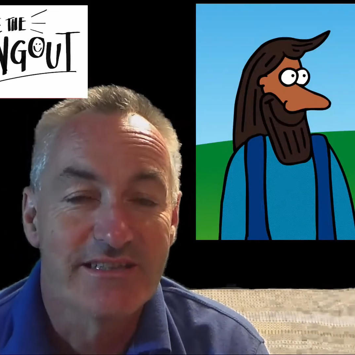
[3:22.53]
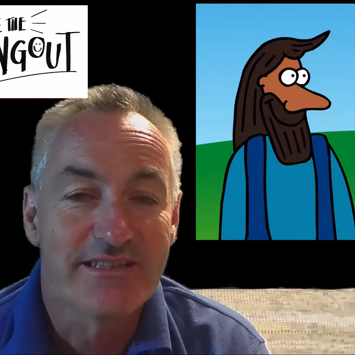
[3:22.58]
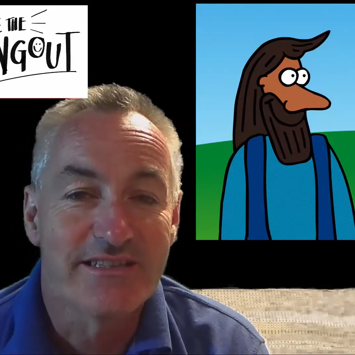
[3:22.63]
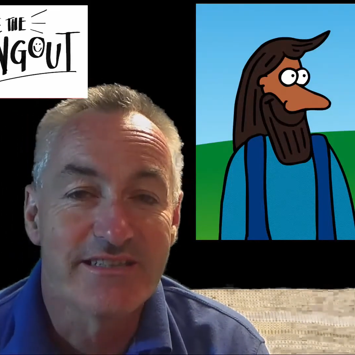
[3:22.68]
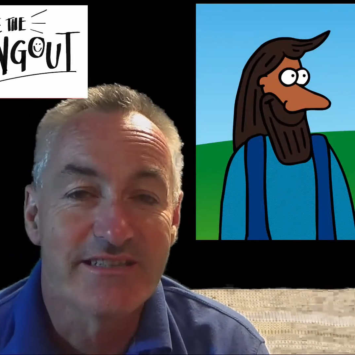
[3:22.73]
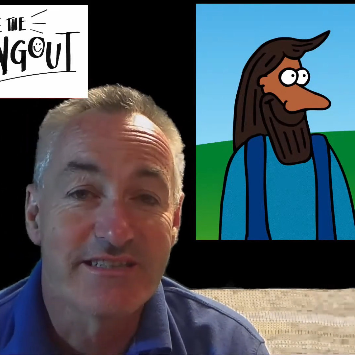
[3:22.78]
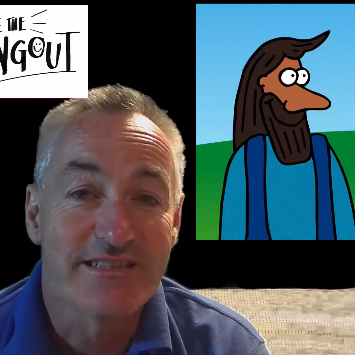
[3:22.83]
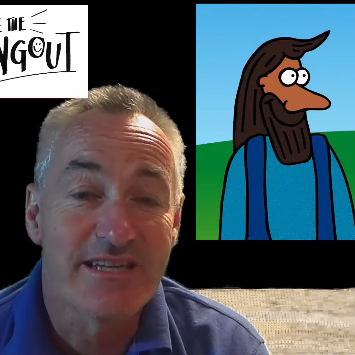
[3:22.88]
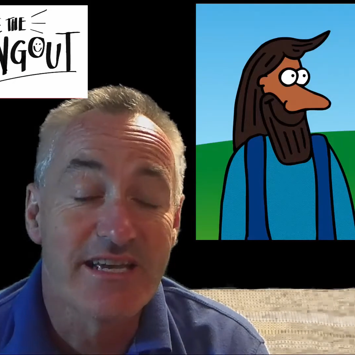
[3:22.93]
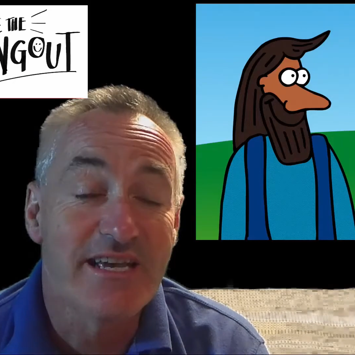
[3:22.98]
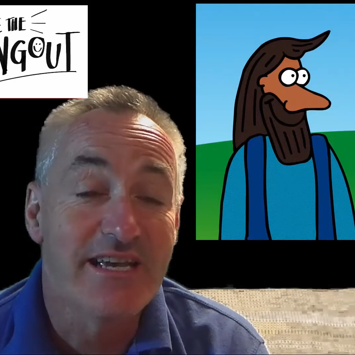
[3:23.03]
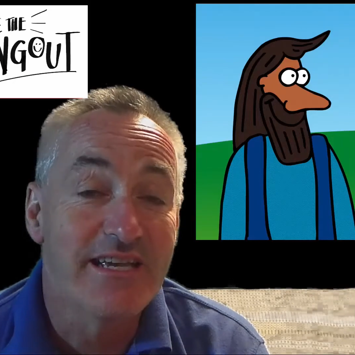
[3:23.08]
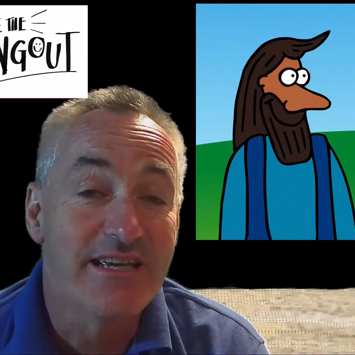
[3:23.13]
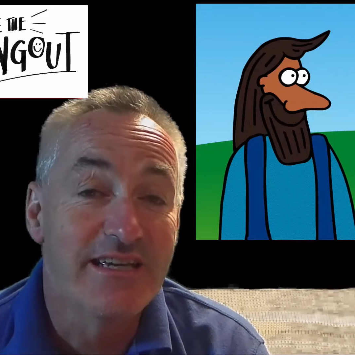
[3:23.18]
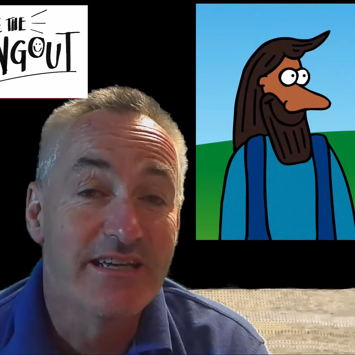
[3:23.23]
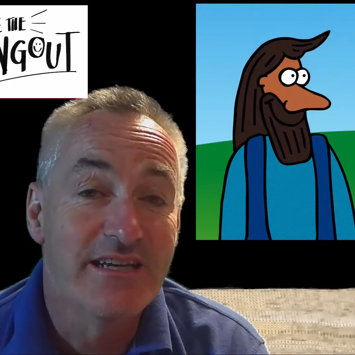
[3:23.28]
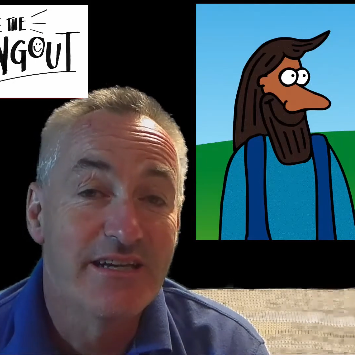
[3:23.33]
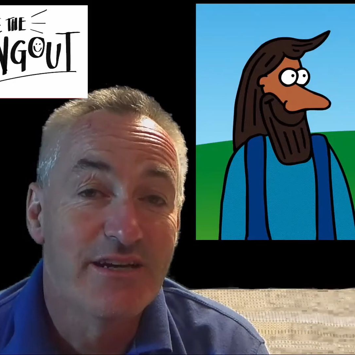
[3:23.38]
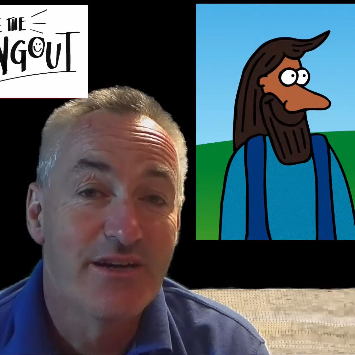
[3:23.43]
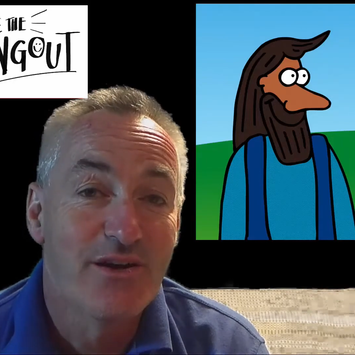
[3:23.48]
to
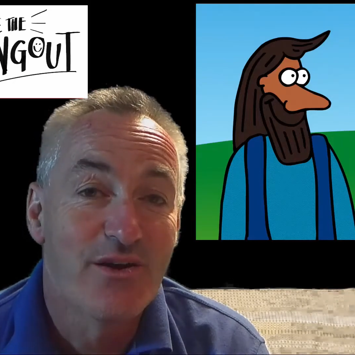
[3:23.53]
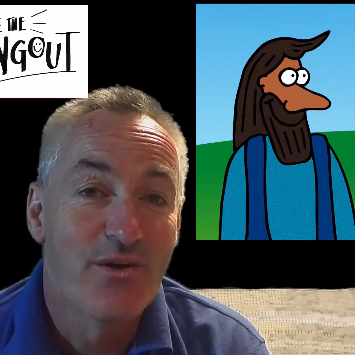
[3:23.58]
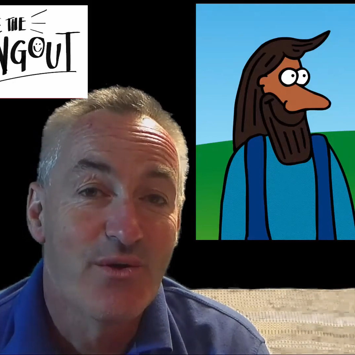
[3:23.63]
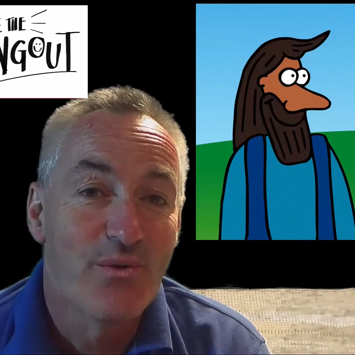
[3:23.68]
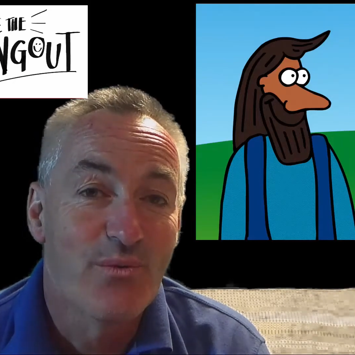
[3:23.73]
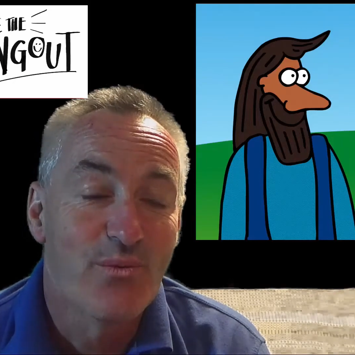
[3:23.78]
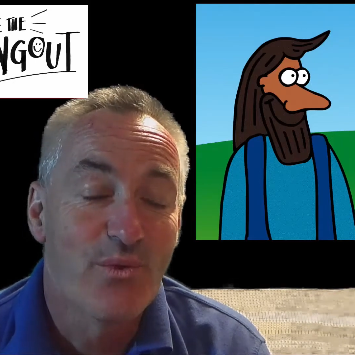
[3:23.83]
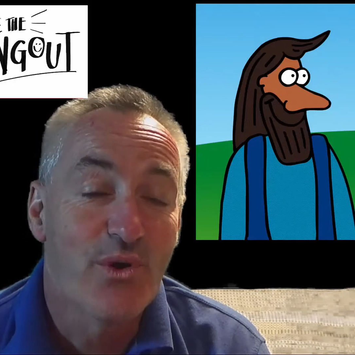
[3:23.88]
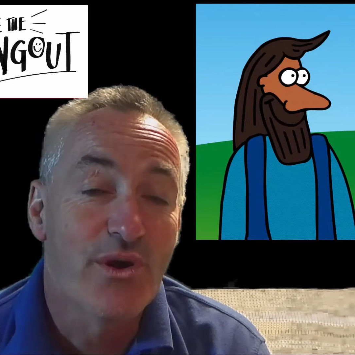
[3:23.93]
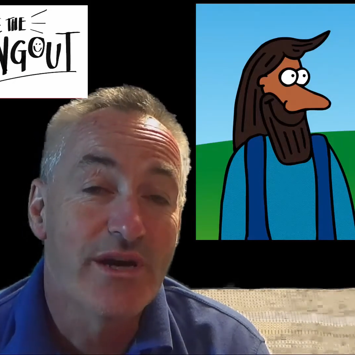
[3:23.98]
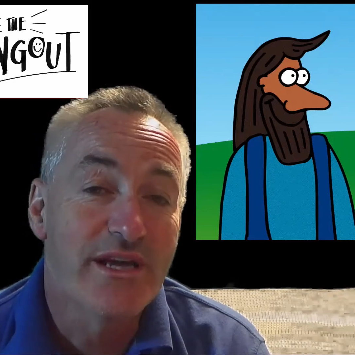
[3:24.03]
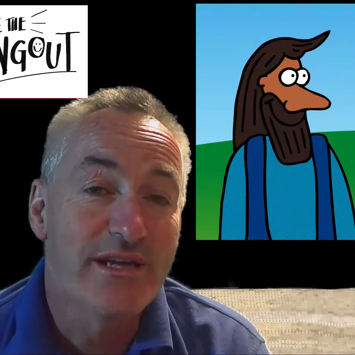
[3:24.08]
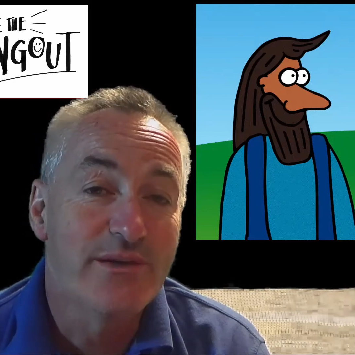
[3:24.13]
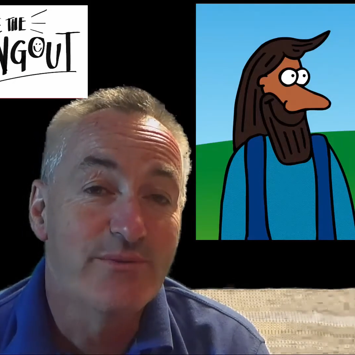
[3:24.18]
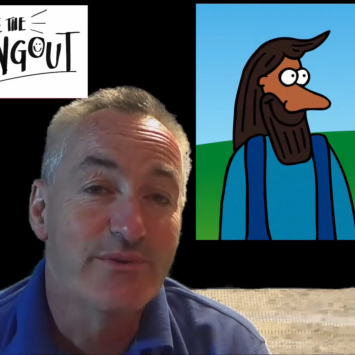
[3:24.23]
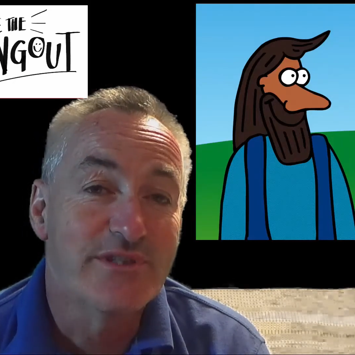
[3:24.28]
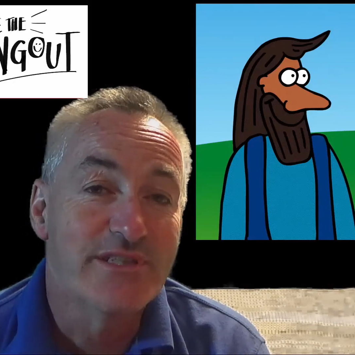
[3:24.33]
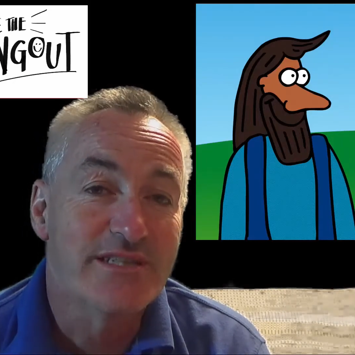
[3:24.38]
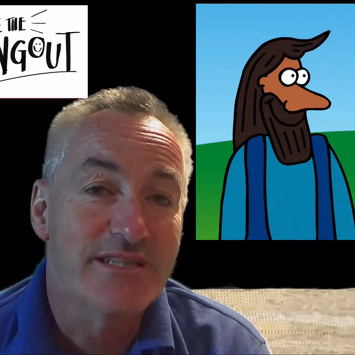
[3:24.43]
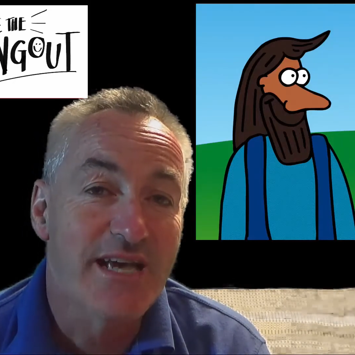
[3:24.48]
see what
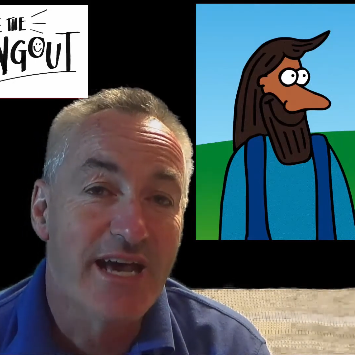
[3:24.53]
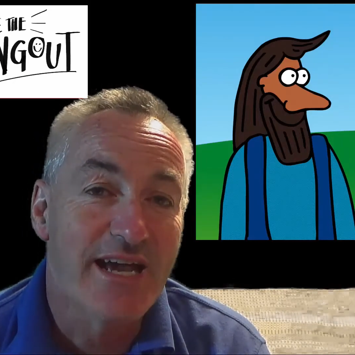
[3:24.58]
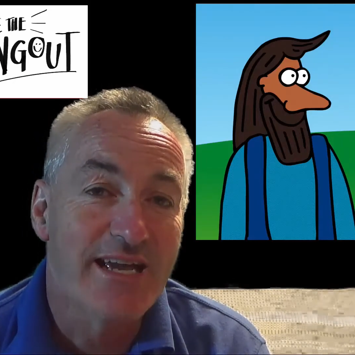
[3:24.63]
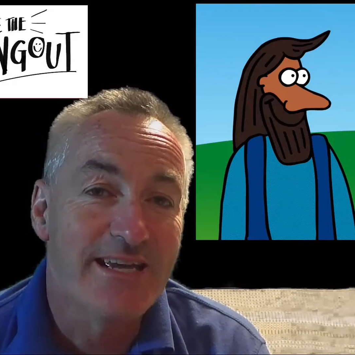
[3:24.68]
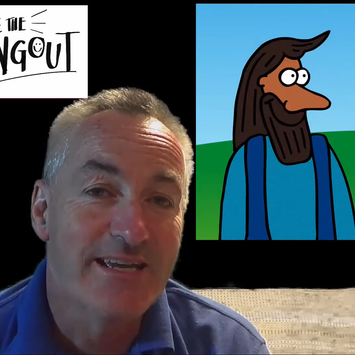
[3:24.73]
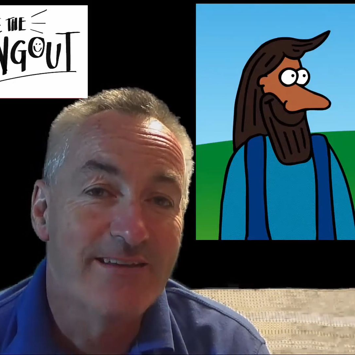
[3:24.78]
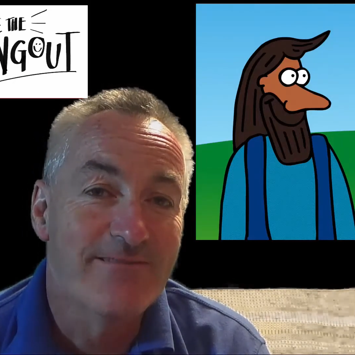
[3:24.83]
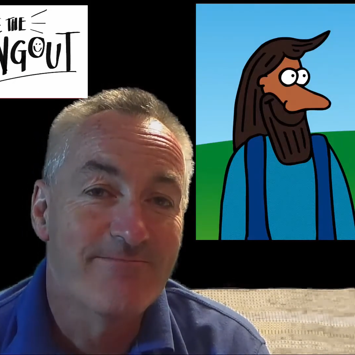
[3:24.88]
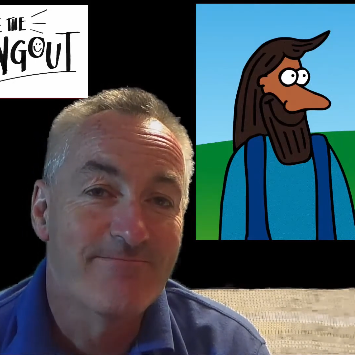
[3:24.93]
he would say.